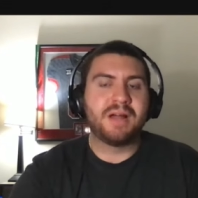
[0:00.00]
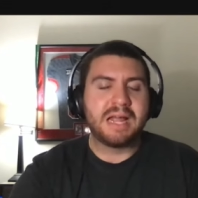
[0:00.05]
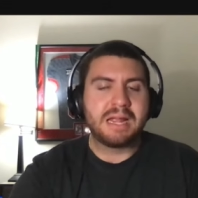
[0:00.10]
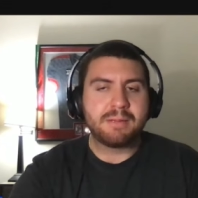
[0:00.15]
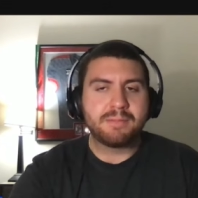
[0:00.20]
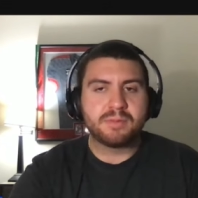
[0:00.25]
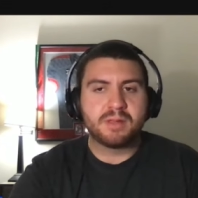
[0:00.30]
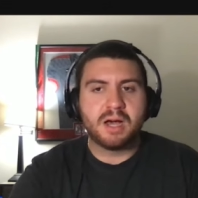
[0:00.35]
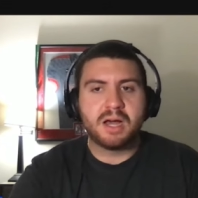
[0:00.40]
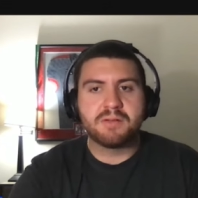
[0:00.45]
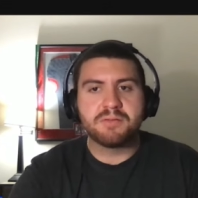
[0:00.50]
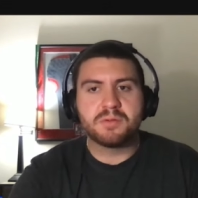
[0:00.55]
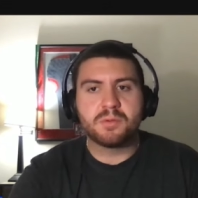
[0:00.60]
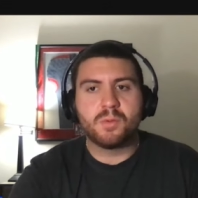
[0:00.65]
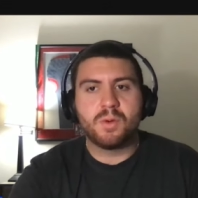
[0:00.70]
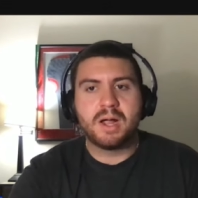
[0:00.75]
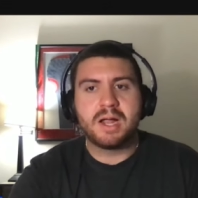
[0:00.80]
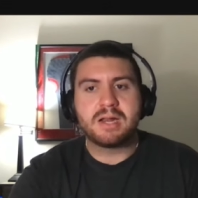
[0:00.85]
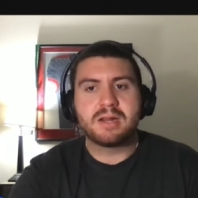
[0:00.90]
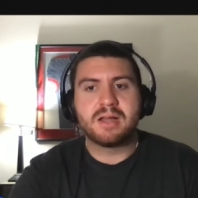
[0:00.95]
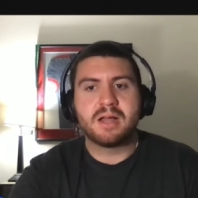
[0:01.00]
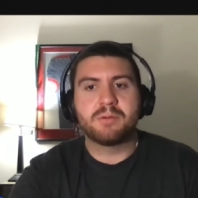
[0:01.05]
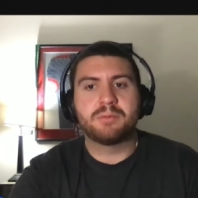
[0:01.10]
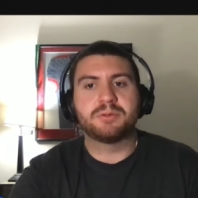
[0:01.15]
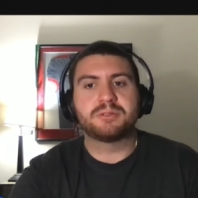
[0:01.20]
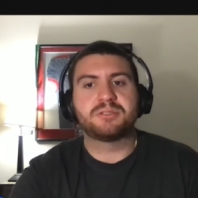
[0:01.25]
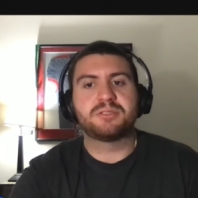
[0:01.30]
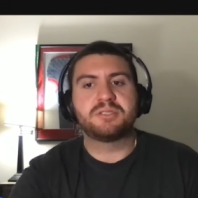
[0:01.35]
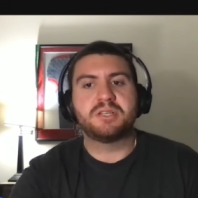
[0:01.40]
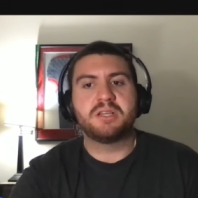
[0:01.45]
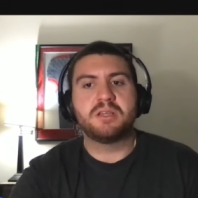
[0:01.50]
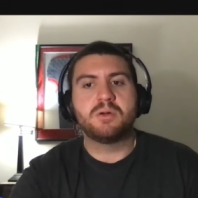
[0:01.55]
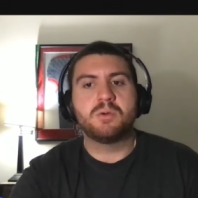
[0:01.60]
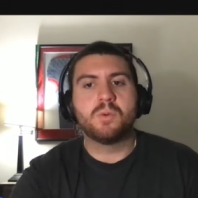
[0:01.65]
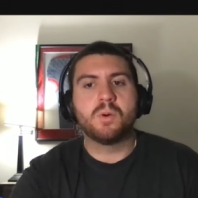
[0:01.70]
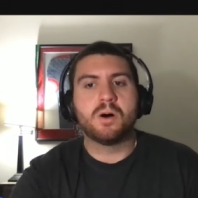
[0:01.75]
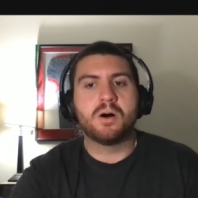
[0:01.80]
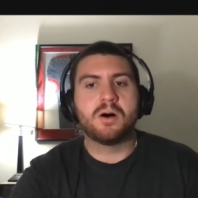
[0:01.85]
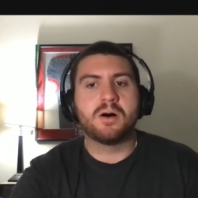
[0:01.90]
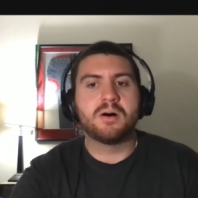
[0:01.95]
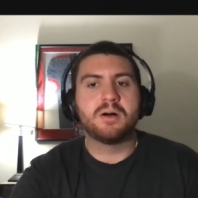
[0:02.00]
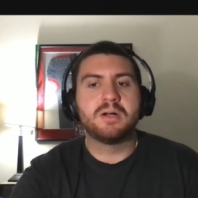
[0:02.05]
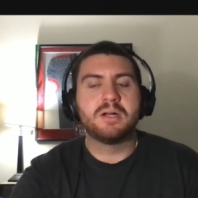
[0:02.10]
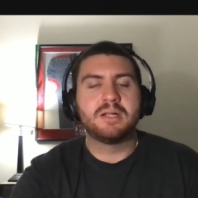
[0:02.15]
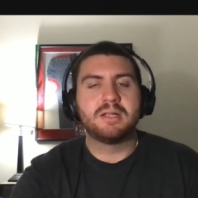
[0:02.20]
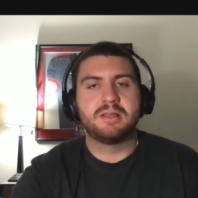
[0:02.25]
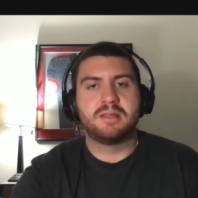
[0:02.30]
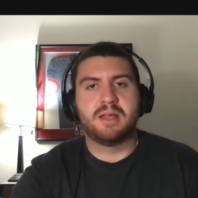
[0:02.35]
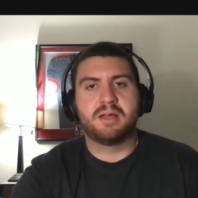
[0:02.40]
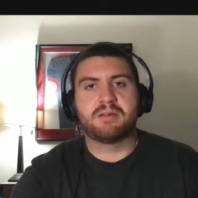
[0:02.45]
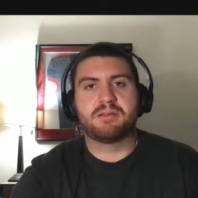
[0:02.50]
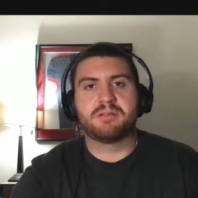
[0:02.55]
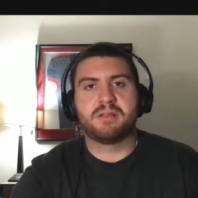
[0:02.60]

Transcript: I am Donovan White, and I will see you all next